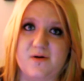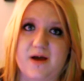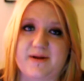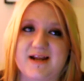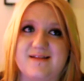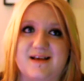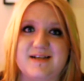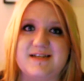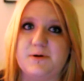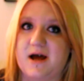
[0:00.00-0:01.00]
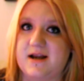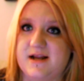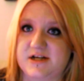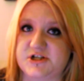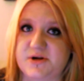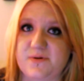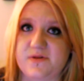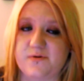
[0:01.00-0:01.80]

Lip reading: I mean, unless you had an issue with the